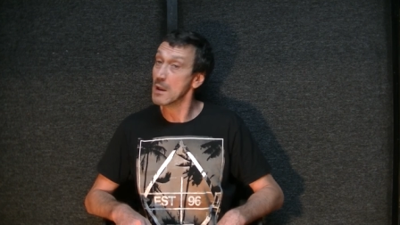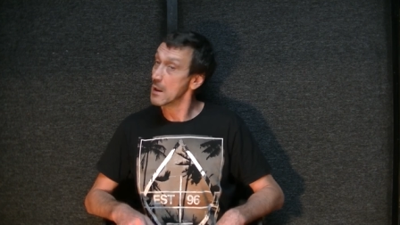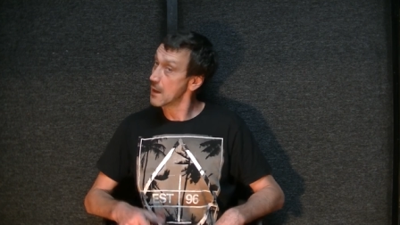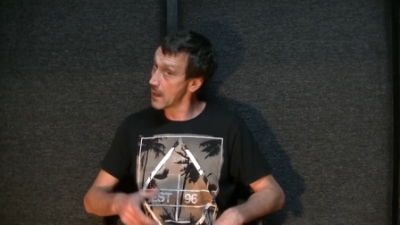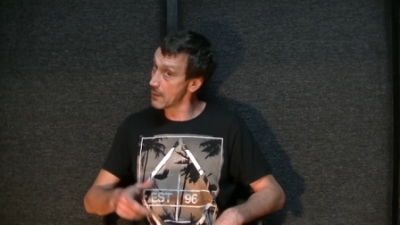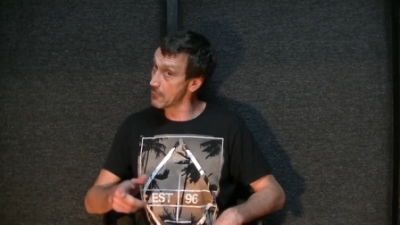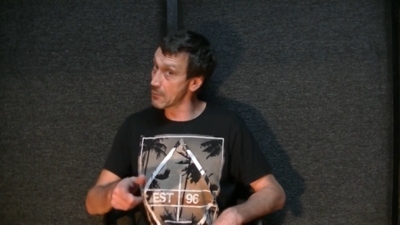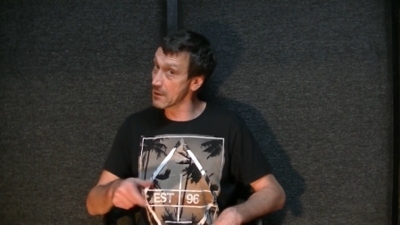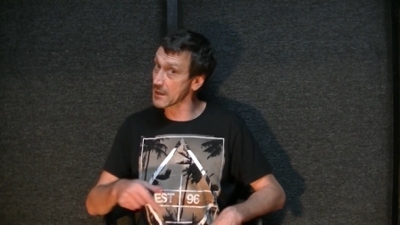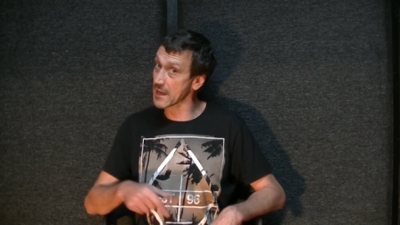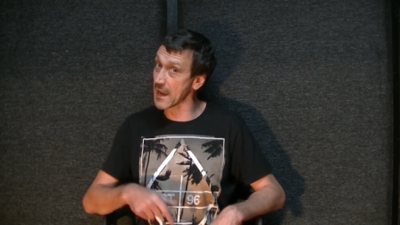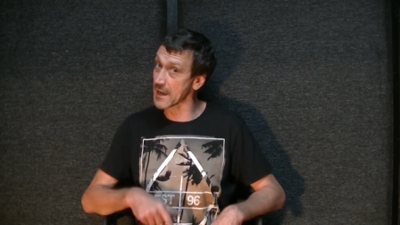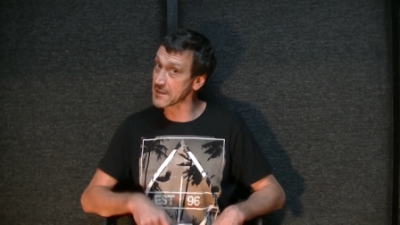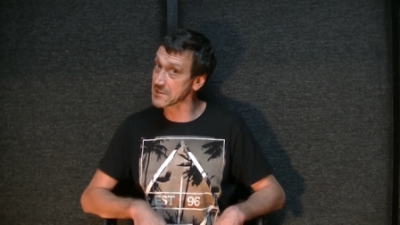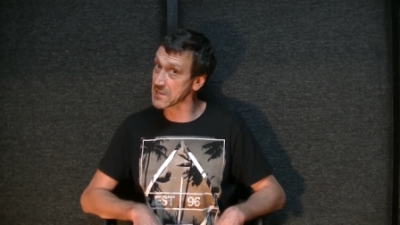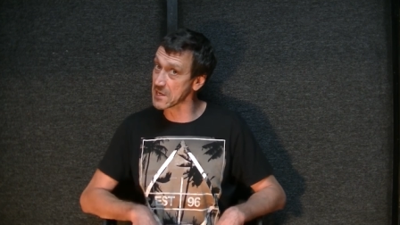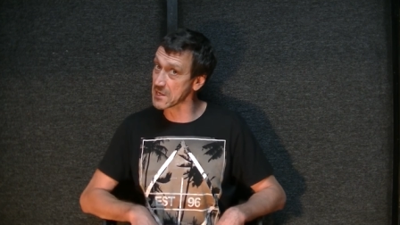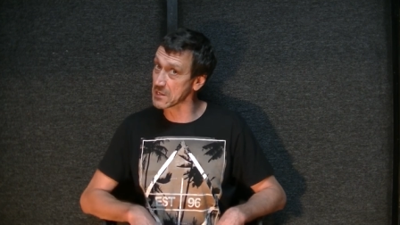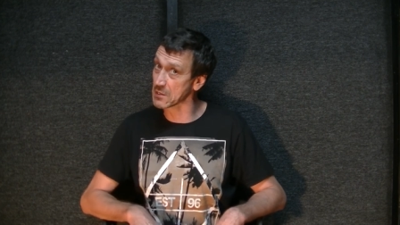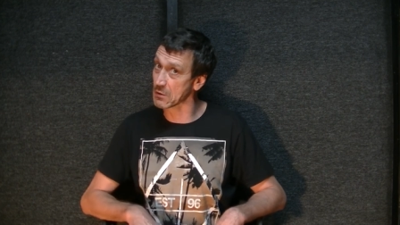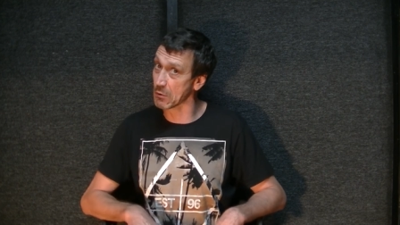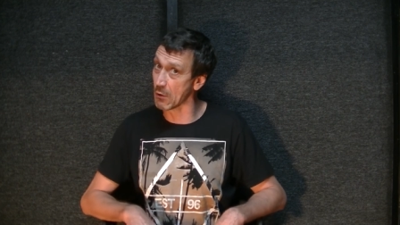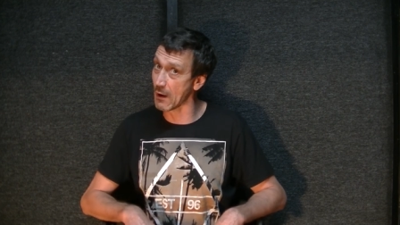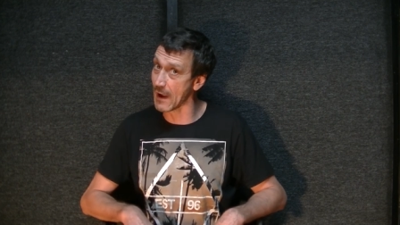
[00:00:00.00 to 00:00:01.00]
it were
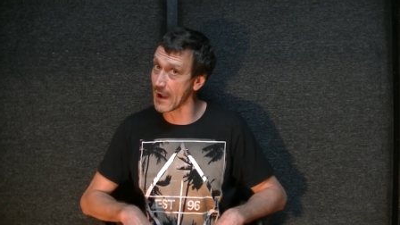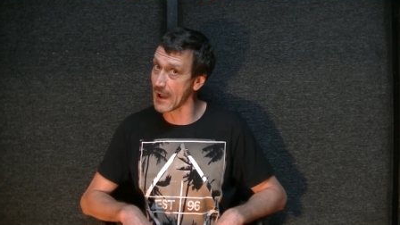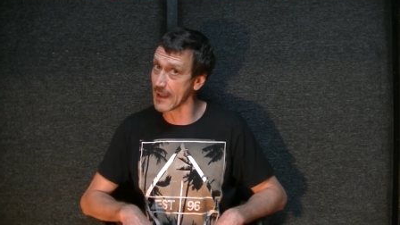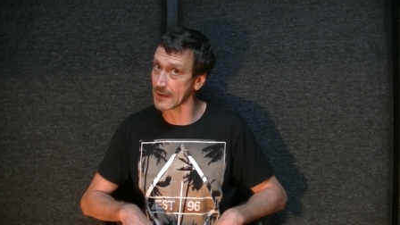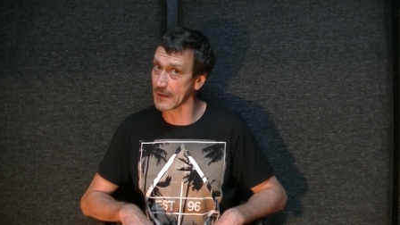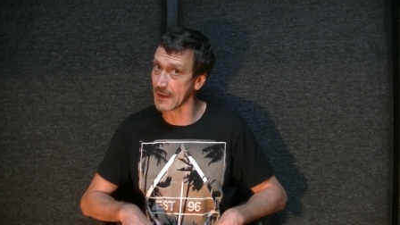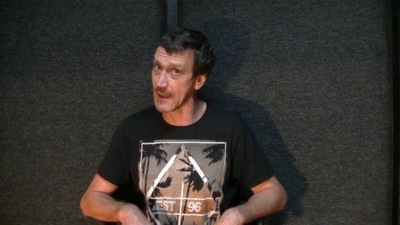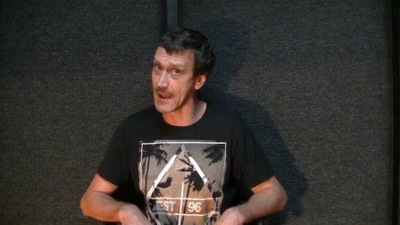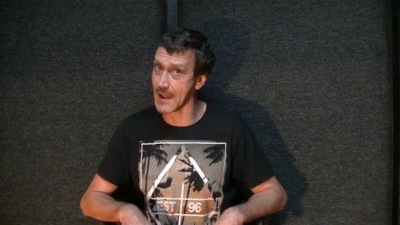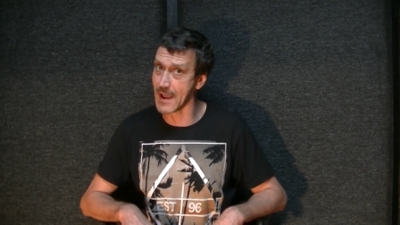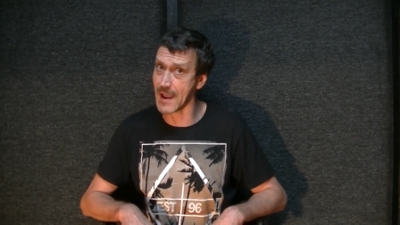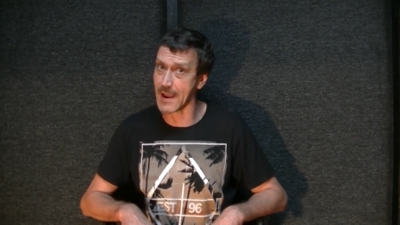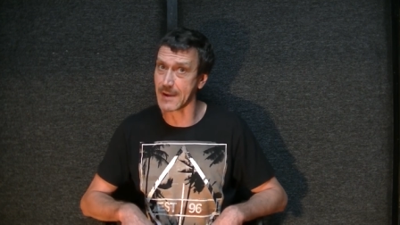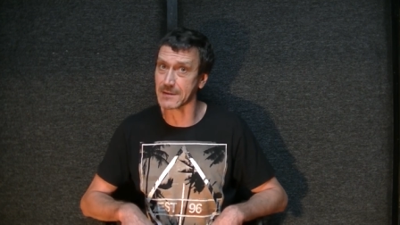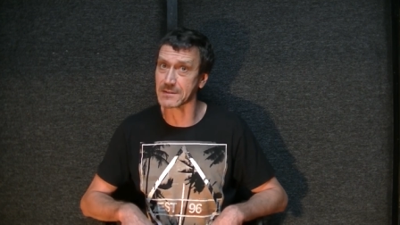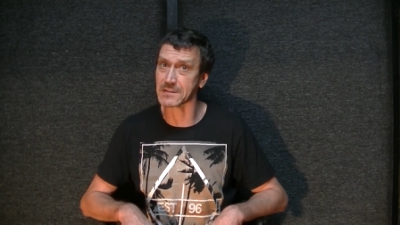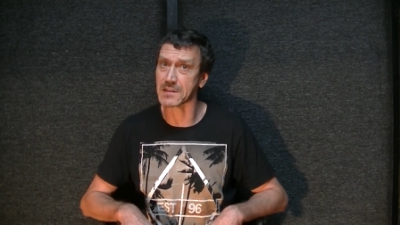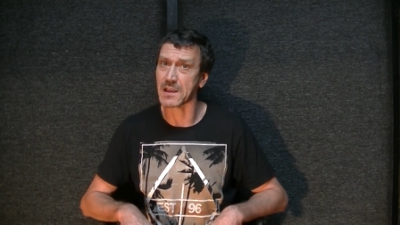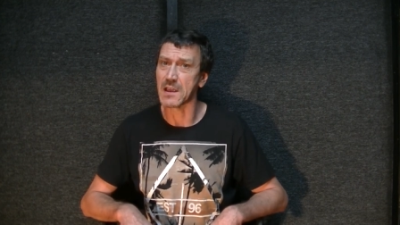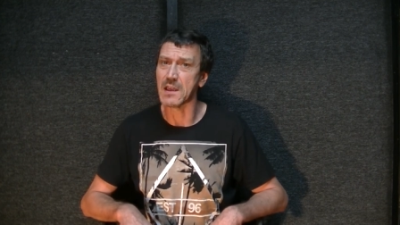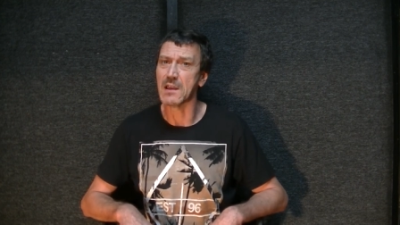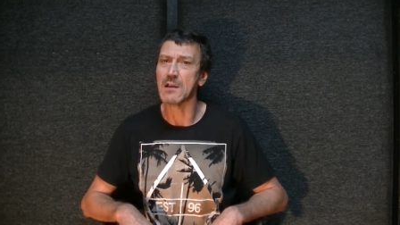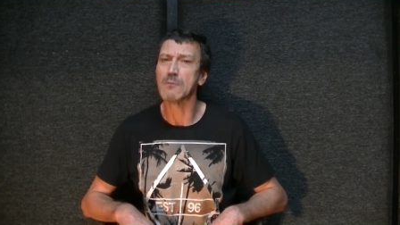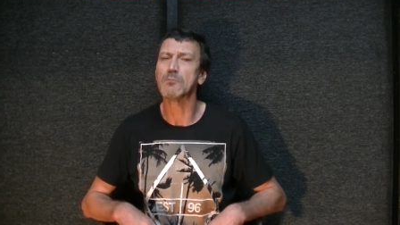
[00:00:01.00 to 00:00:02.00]
getting quite late.